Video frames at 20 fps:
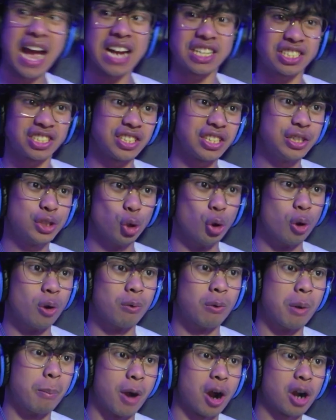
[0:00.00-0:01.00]
actually
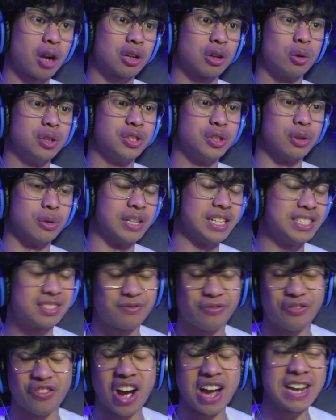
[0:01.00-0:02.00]
doing what Marco was doing.
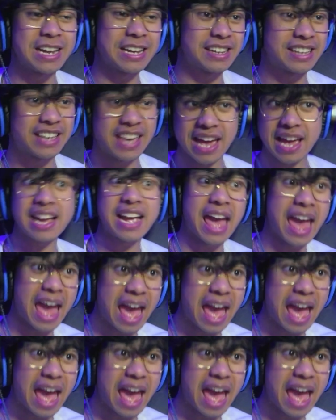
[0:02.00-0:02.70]
He's fighting King